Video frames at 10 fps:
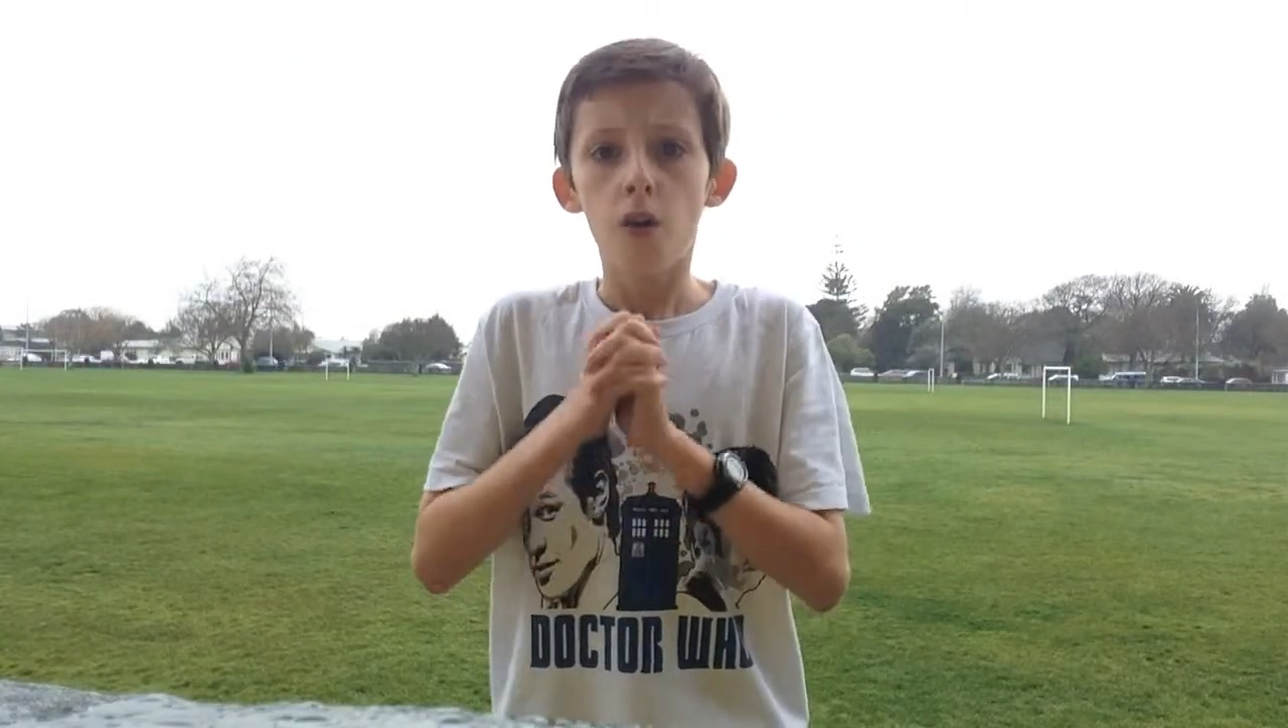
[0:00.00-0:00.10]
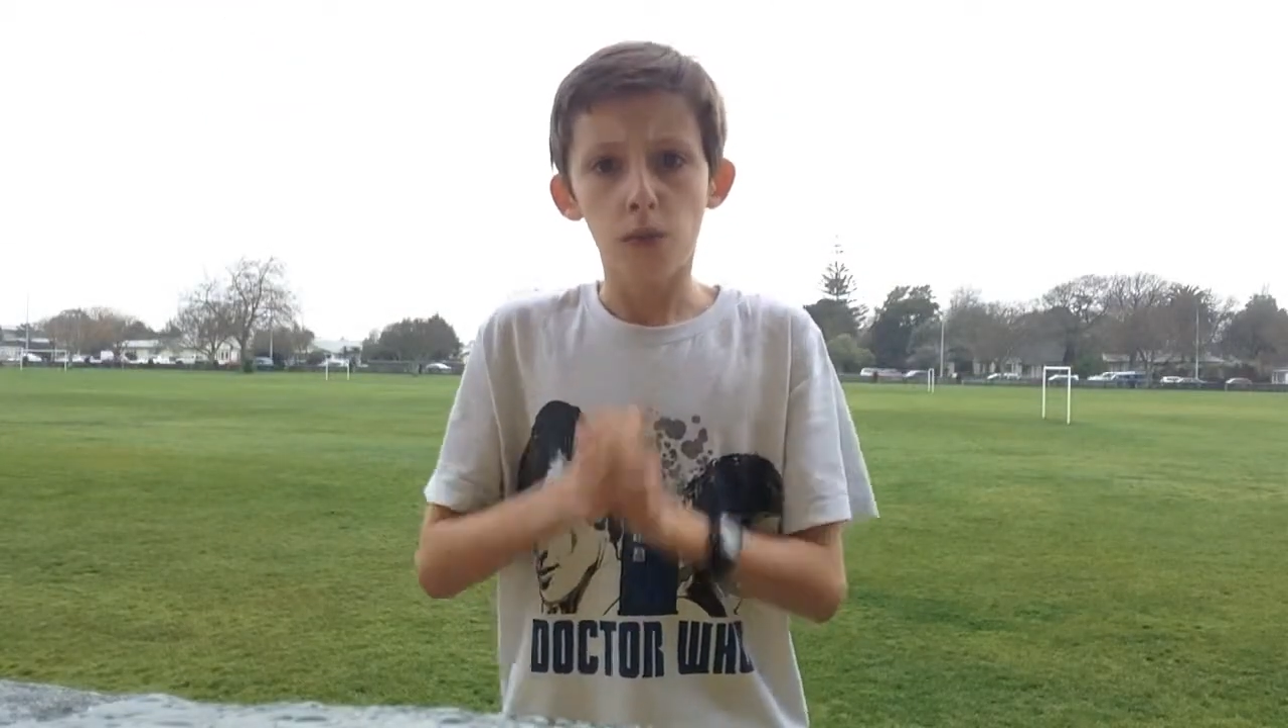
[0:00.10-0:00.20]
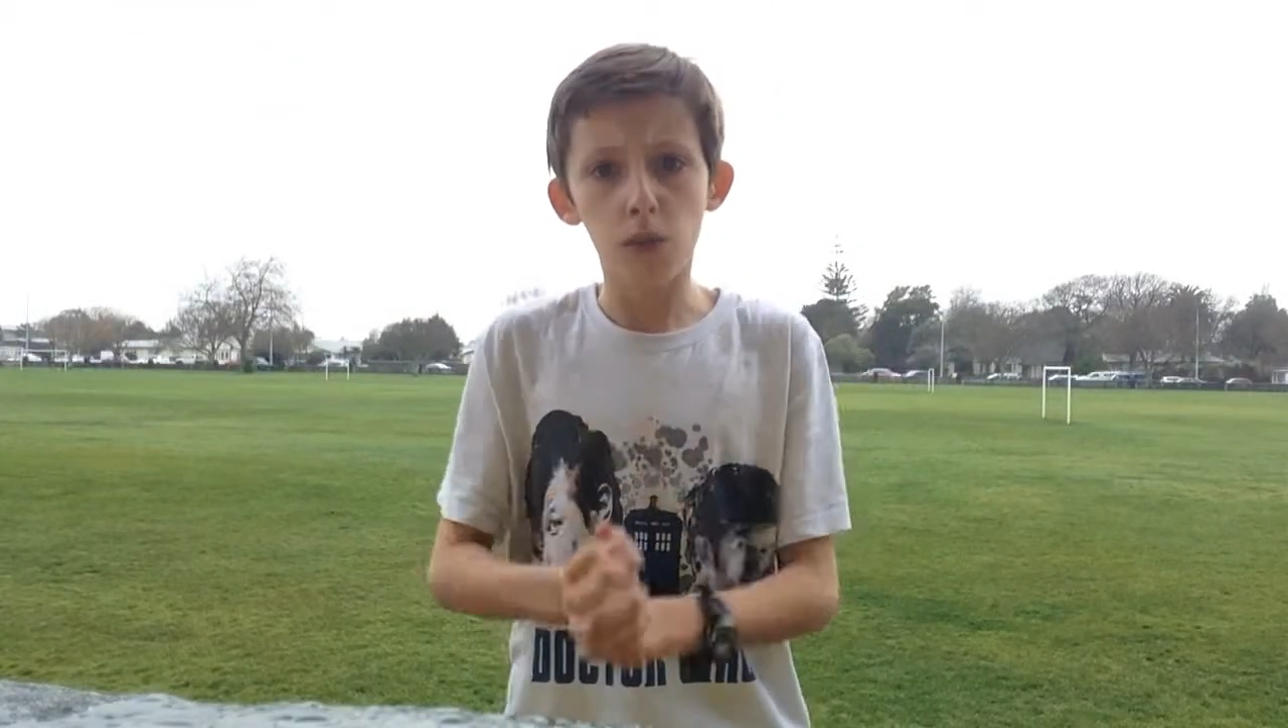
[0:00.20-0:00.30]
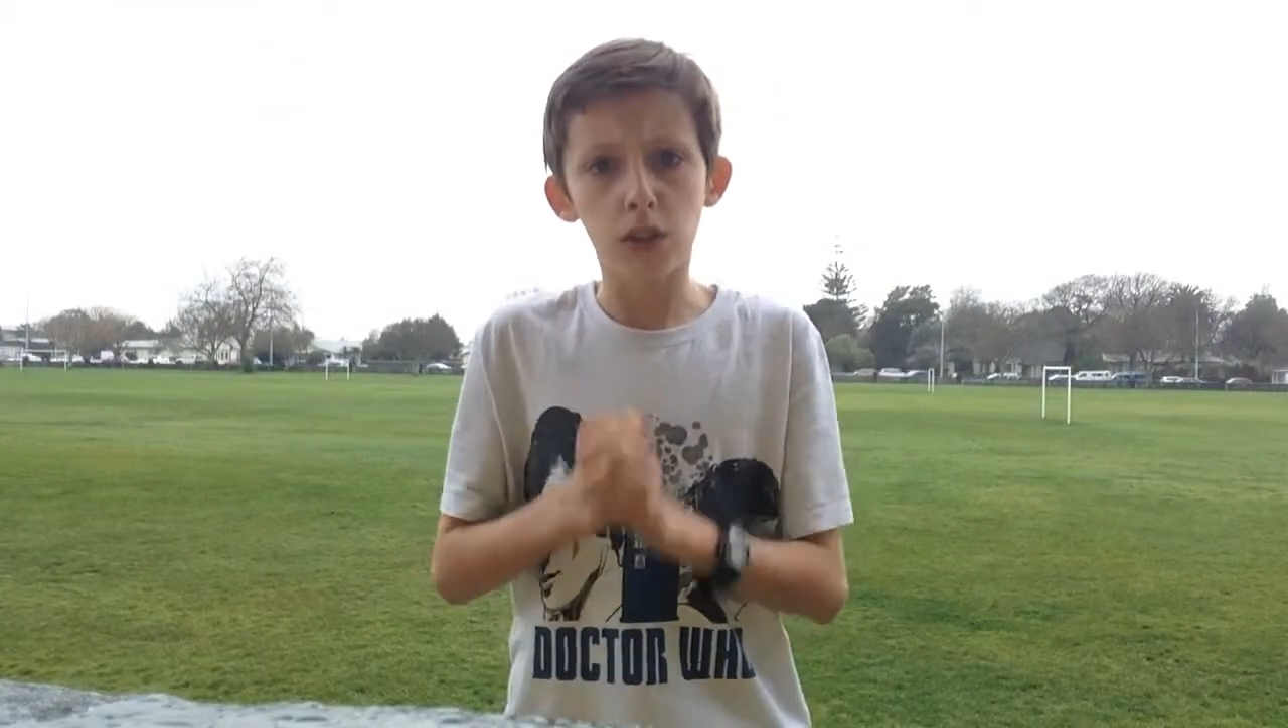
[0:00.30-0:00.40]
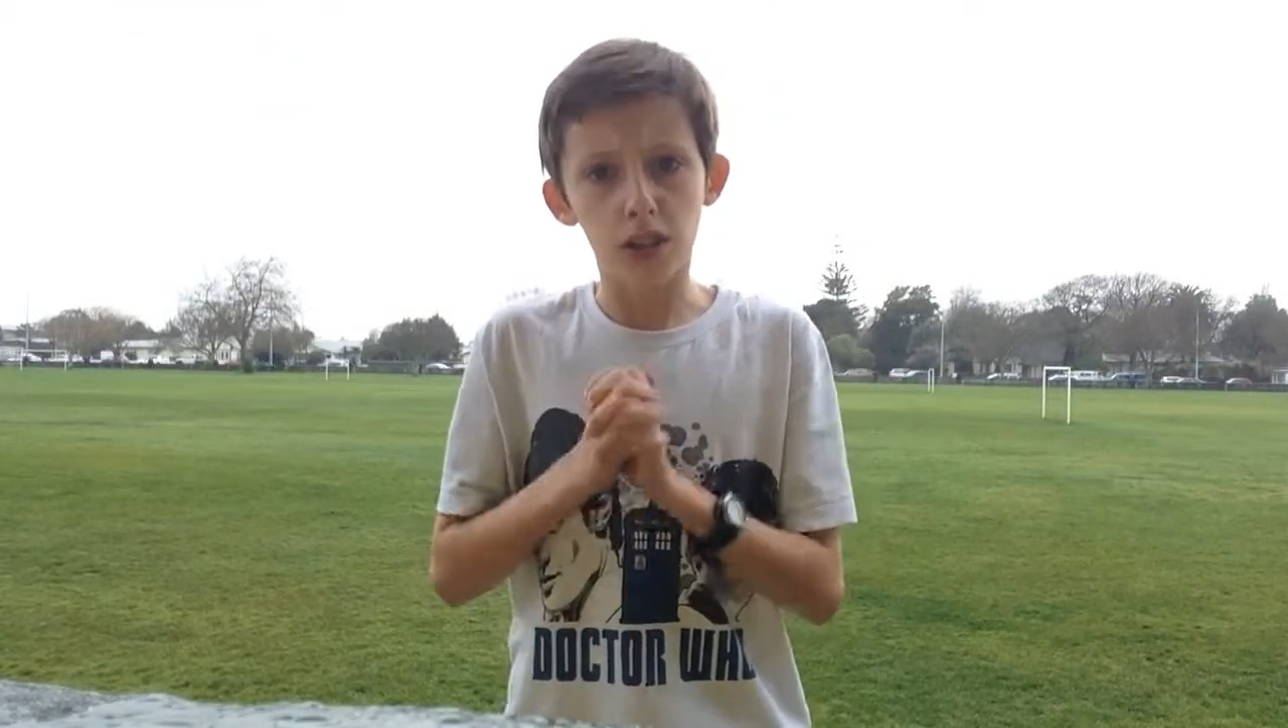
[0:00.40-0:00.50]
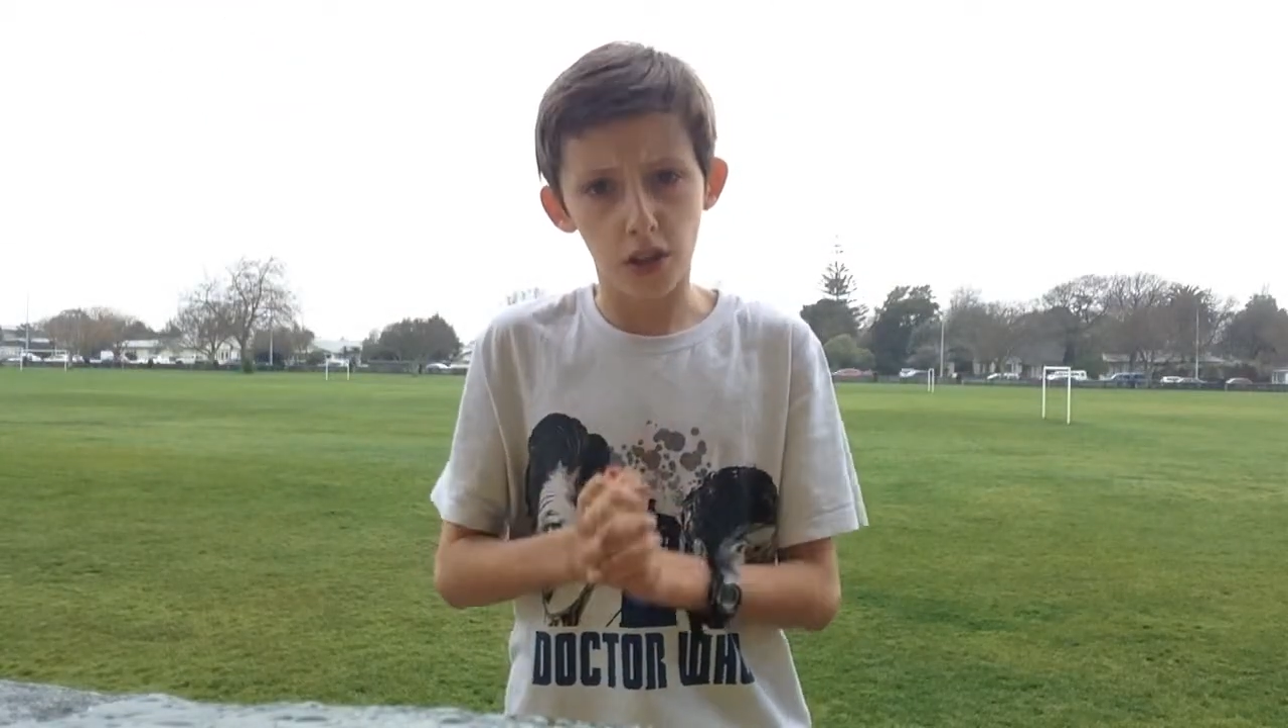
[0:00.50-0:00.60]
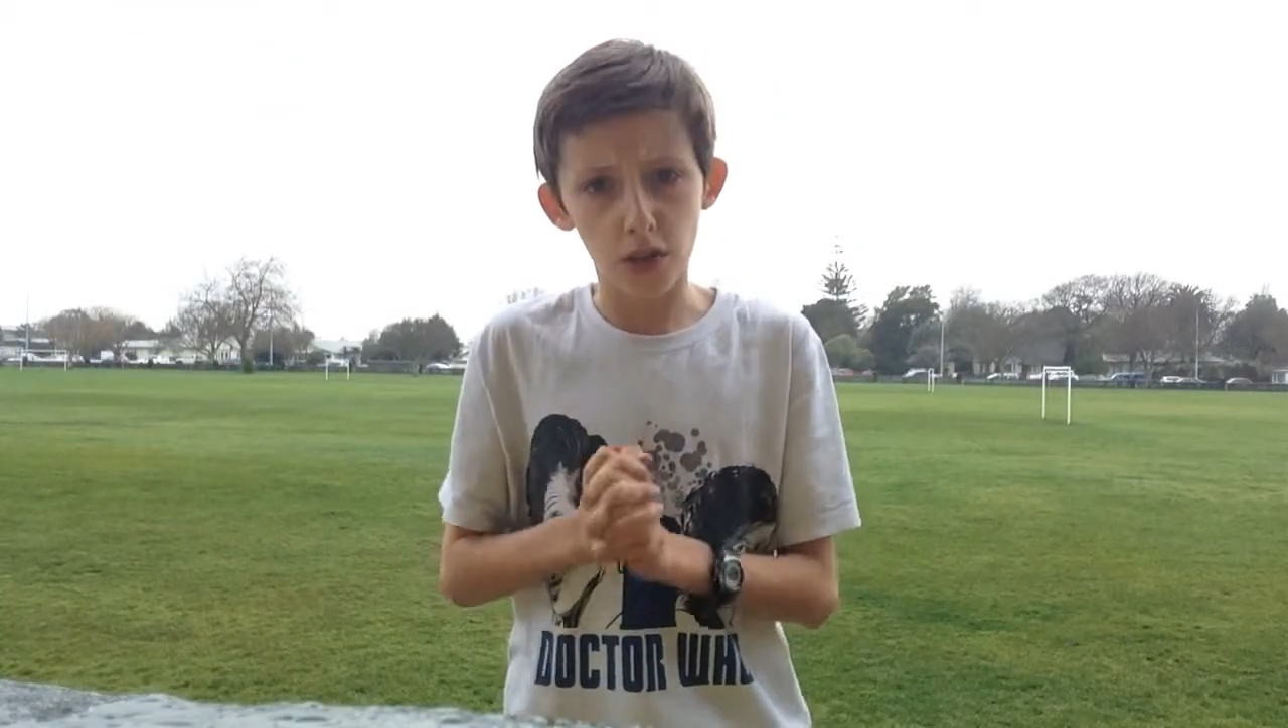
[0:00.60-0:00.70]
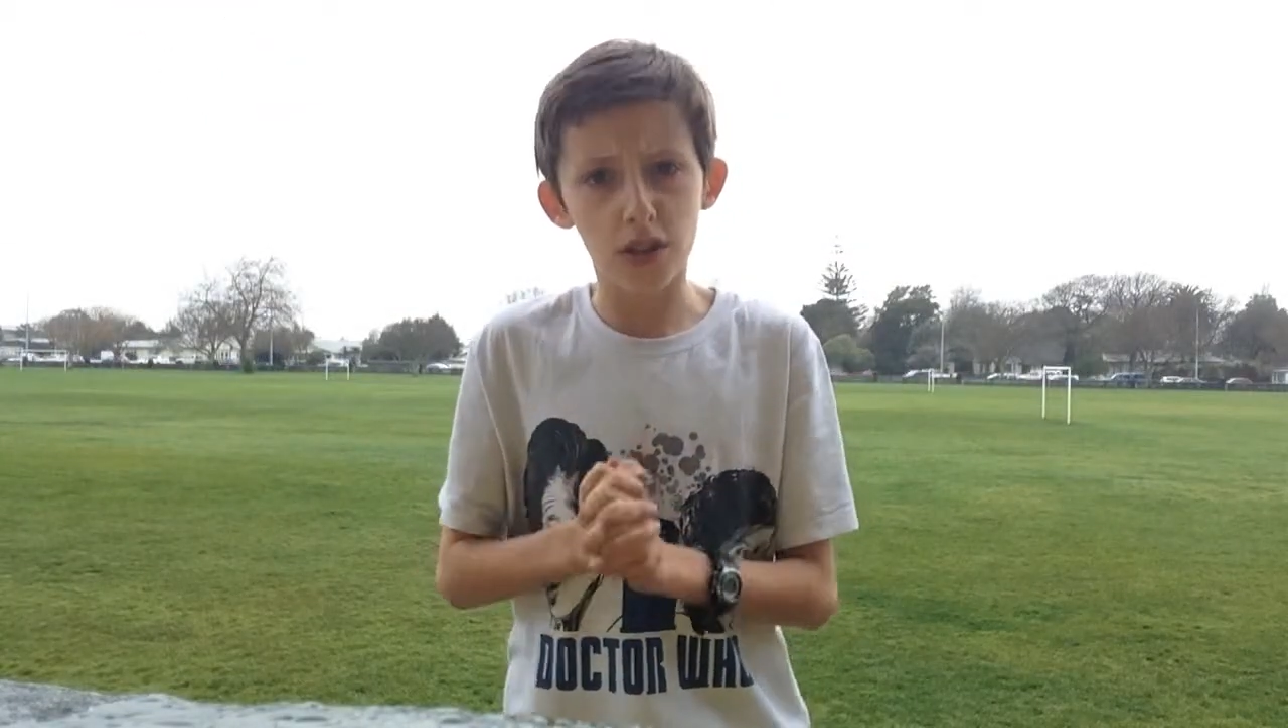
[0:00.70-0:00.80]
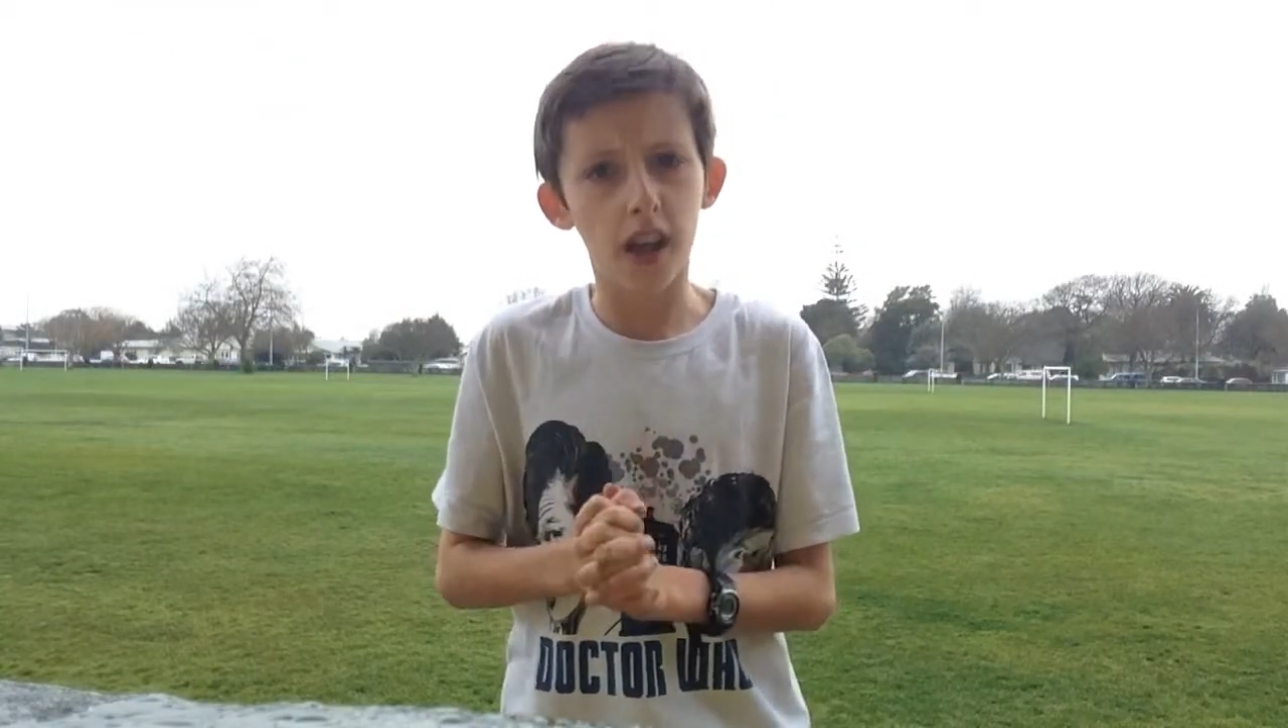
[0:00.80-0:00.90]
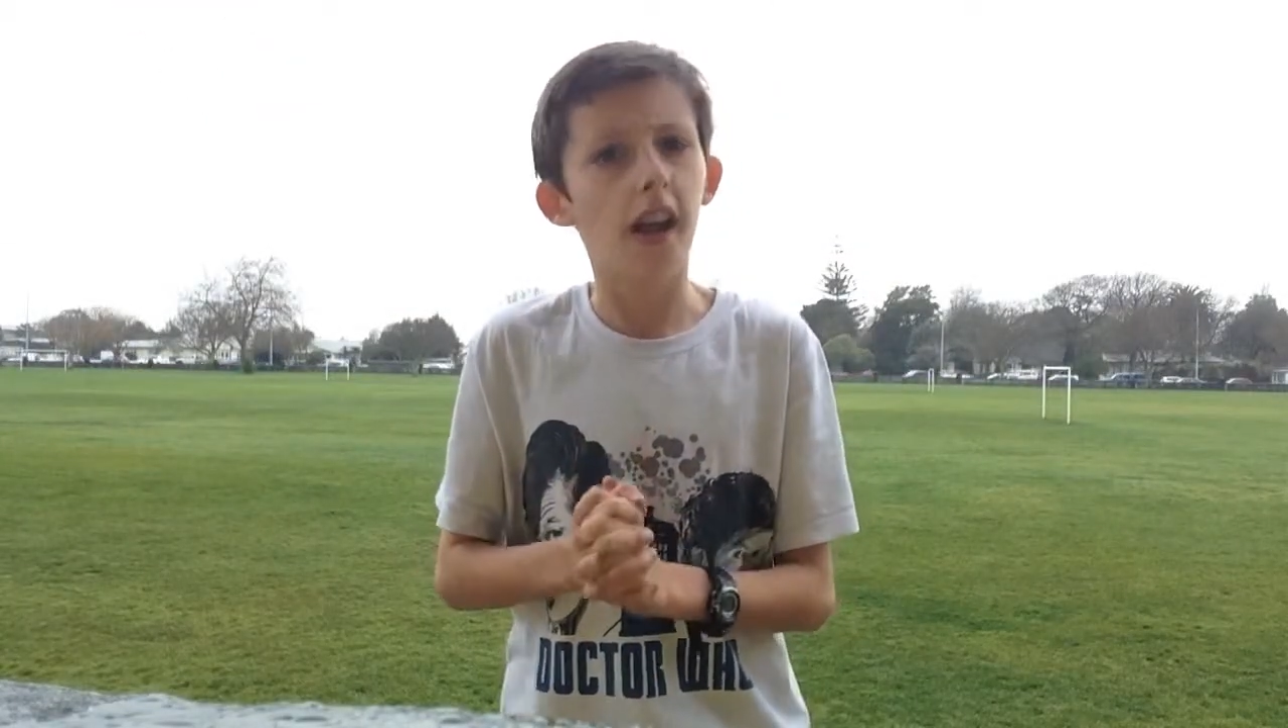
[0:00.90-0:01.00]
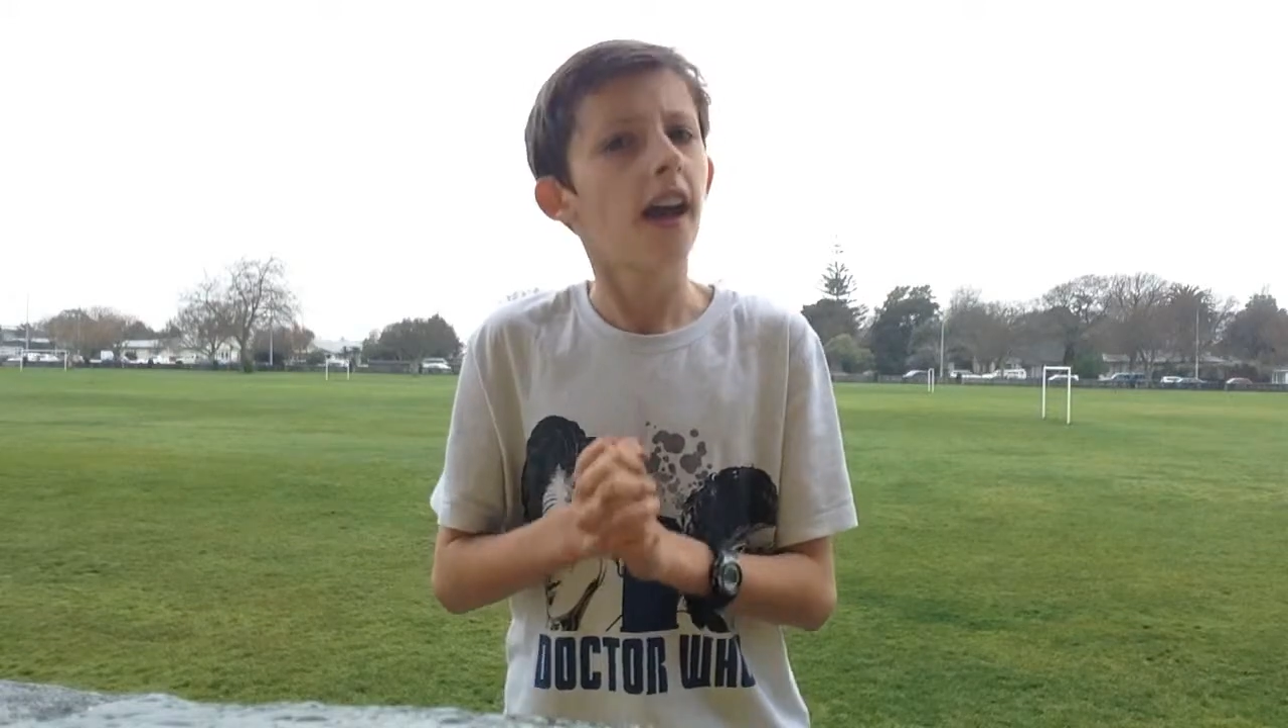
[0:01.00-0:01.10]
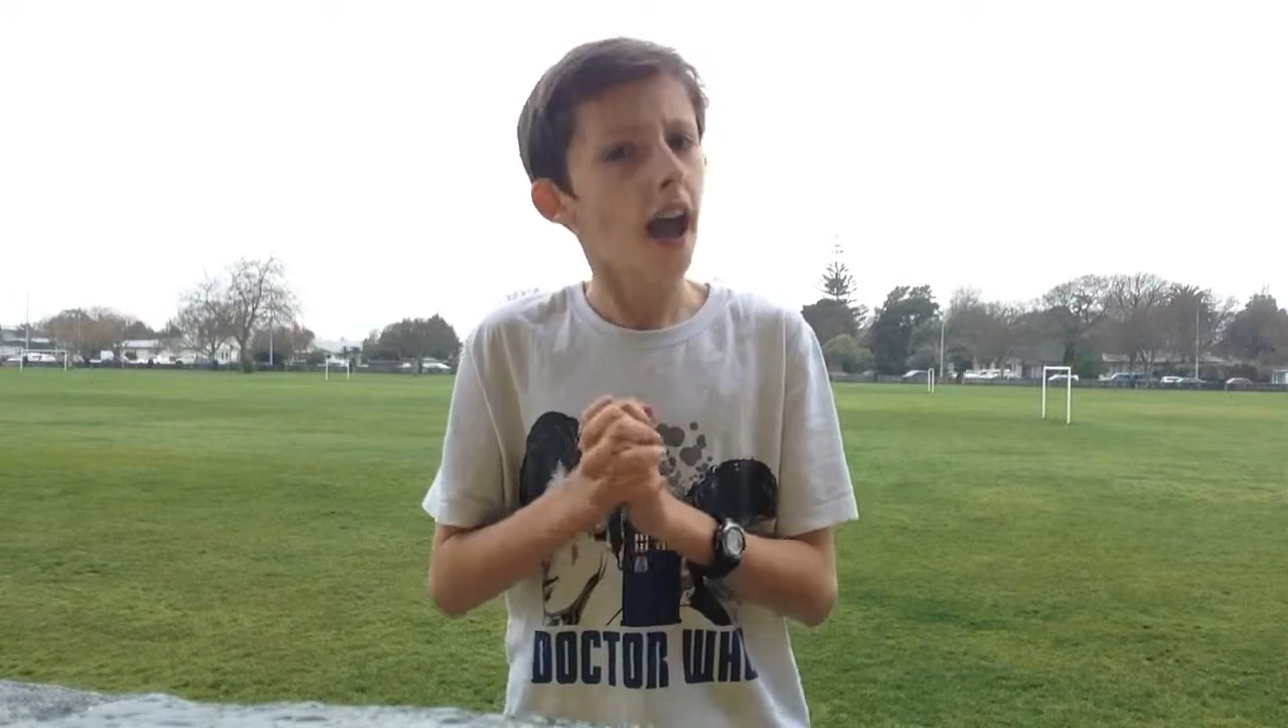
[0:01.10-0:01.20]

will the Doctor